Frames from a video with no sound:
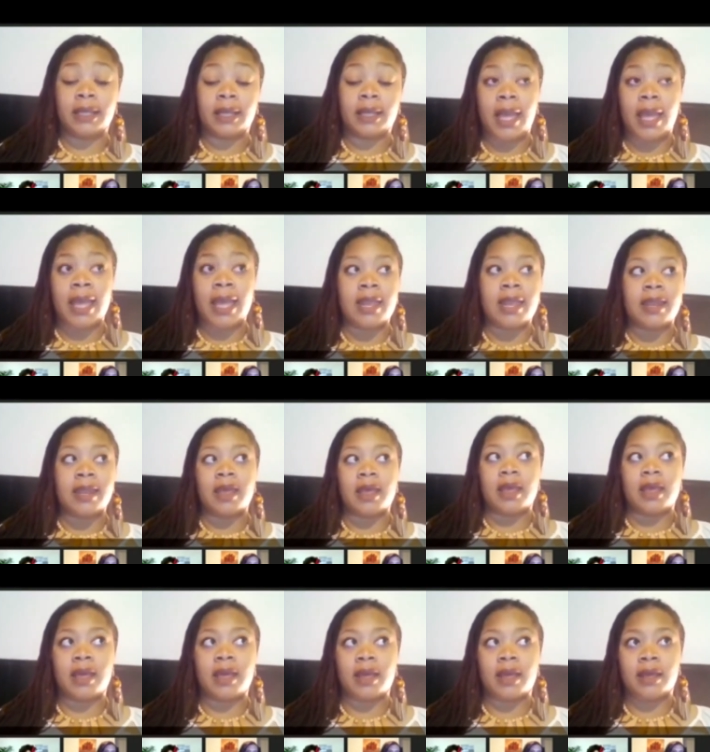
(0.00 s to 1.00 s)
And
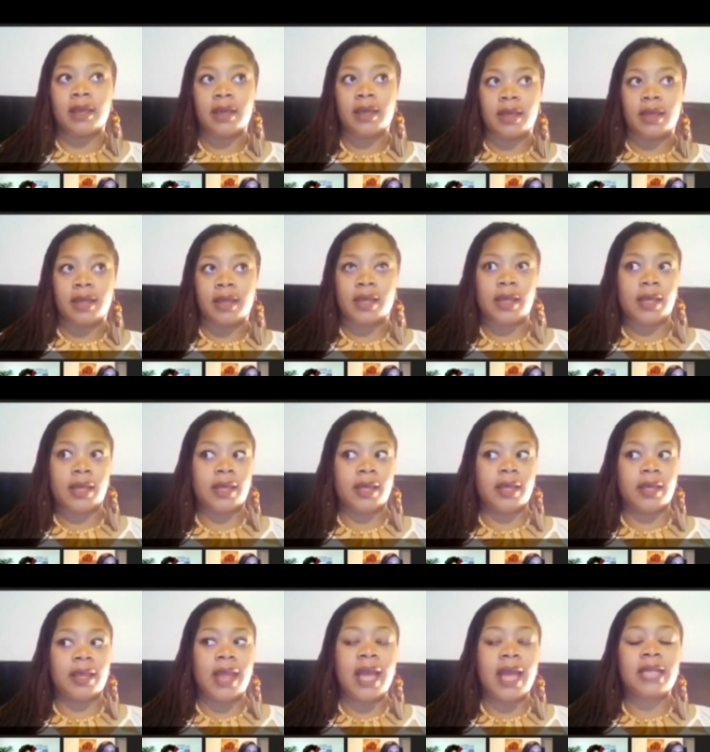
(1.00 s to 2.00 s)

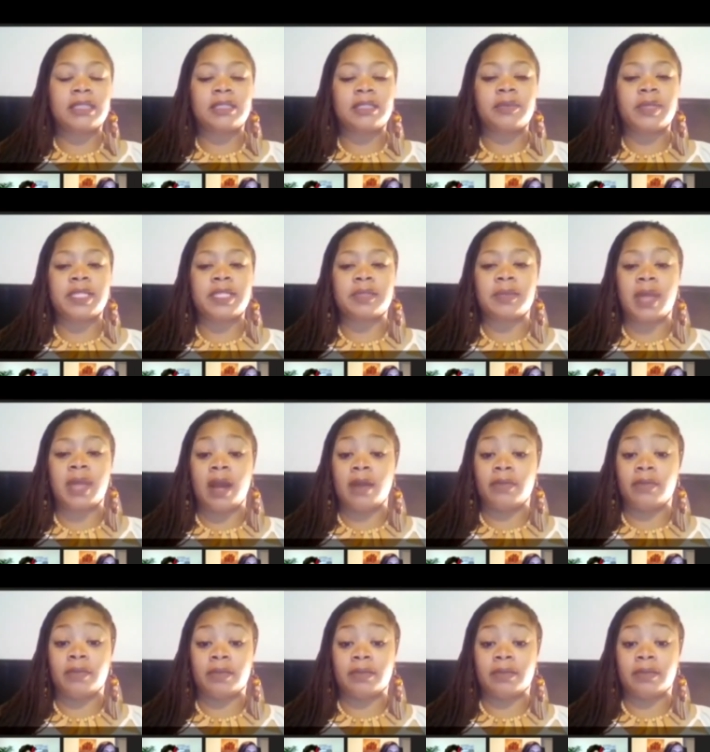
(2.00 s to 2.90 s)
it actually pissed me off.